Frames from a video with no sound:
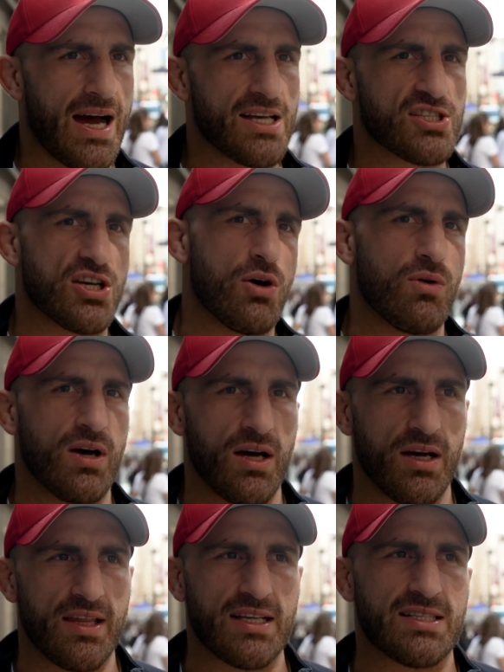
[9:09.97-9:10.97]
So
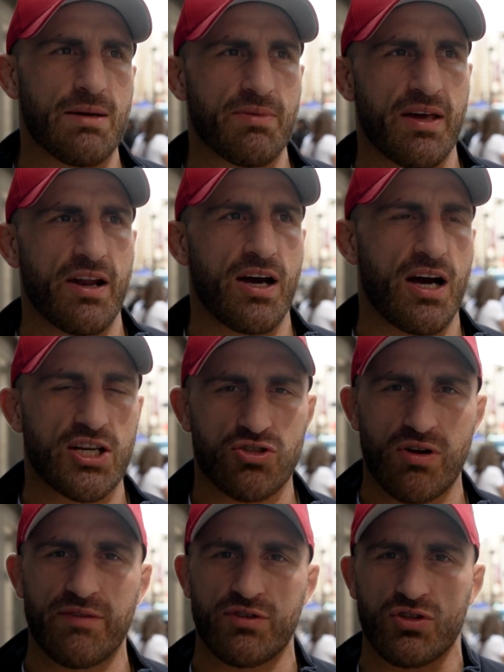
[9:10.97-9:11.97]
that's something that I
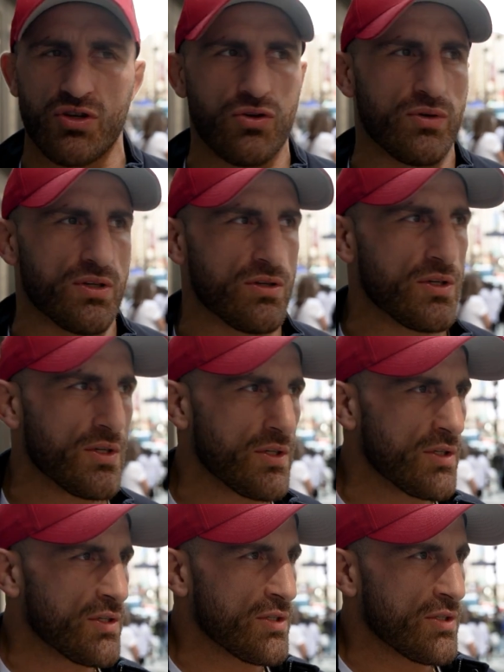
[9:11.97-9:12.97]
strive to do, and
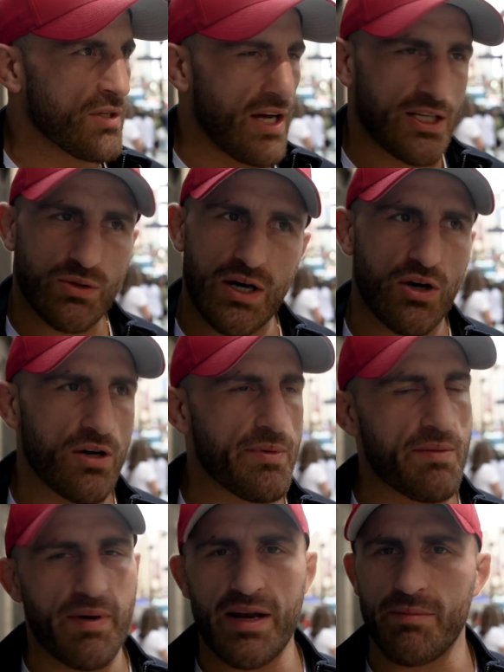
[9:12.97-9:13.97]
that's why I've got to
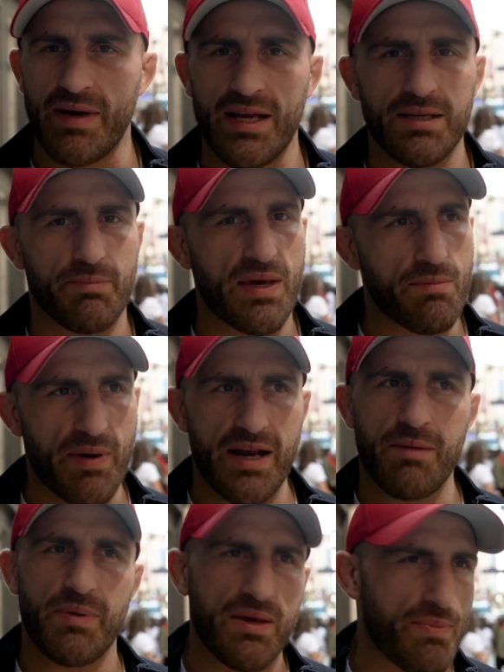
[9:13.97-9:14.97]
be better, man. Be
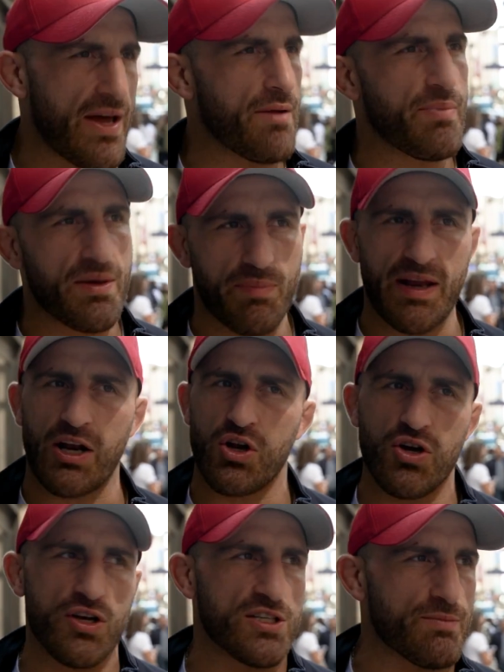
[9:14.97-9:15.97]
better, be better, be better.
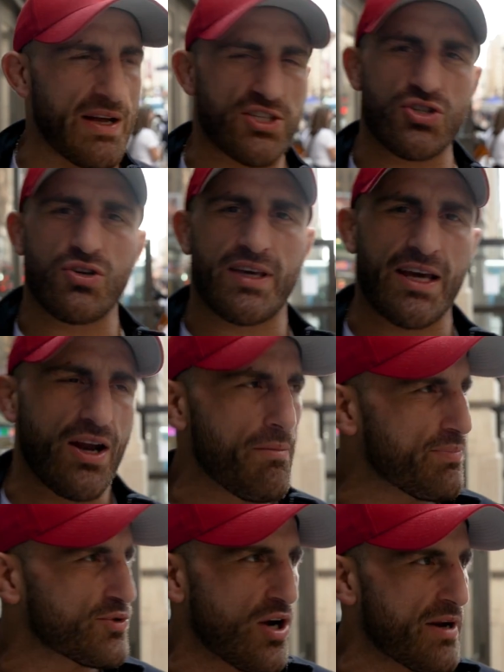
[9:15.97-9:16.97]
Learn as much as you can.
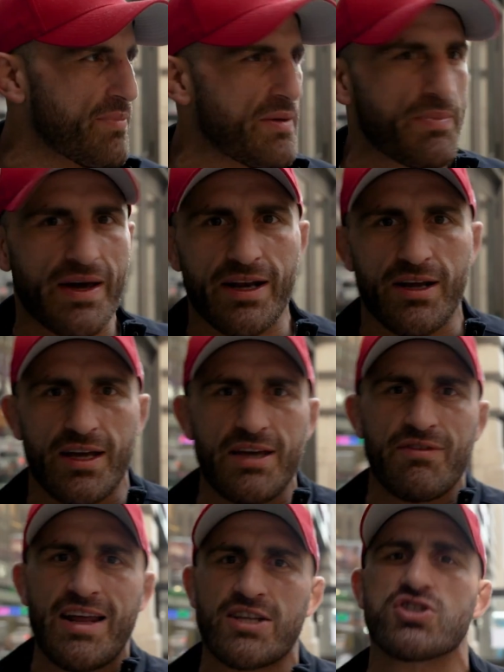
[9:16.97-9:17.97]
I'm trying to be better
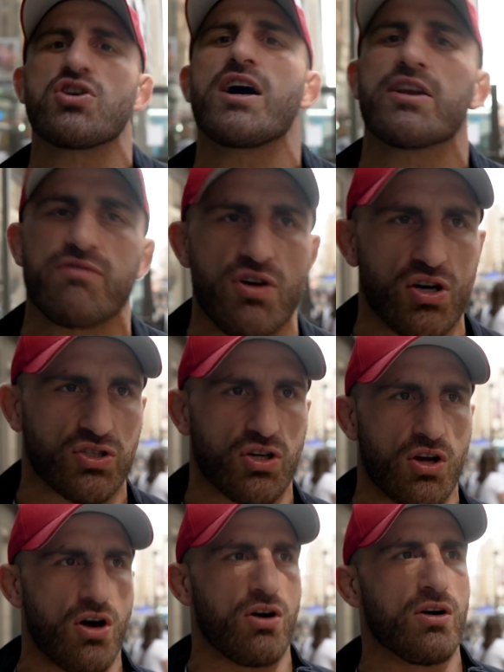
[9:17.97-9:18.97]
even outside of the
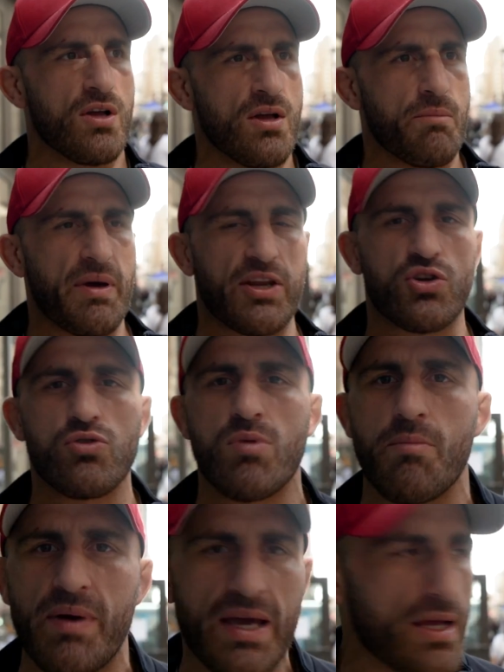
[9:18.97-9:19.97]
octagon. Better
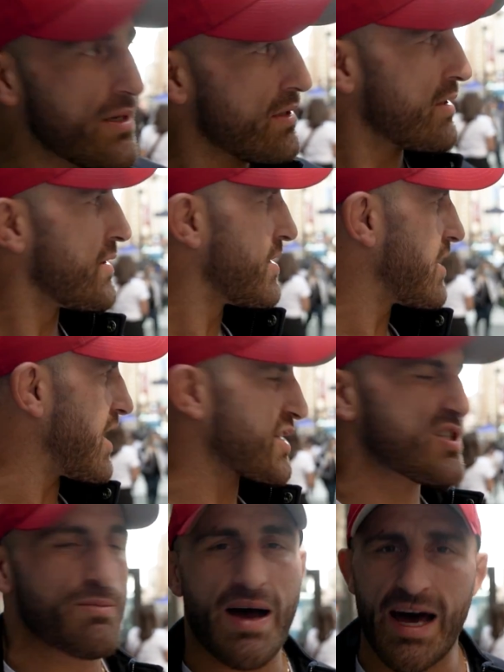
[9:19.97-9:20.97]
human being, a
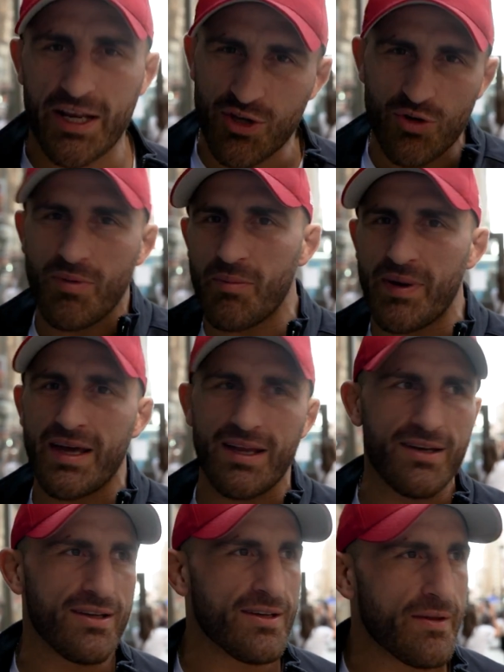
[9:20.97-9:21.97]
smarter human
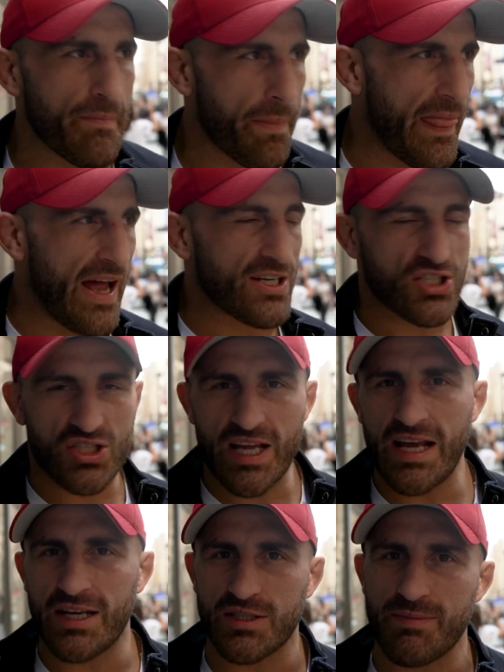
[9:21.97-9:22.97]
being,
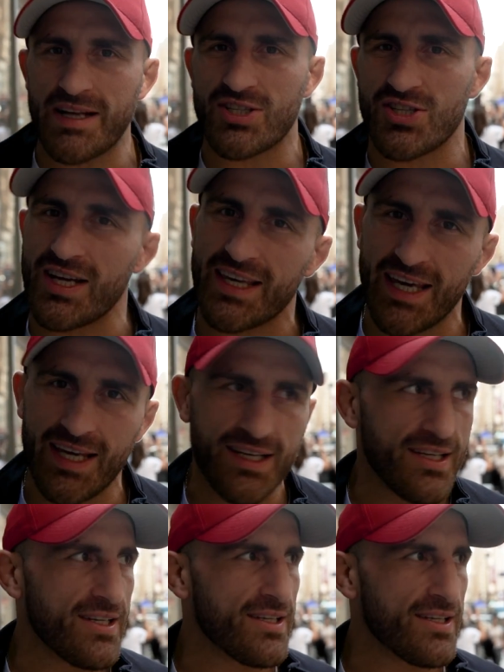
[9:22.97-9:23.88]
understand as much as I can.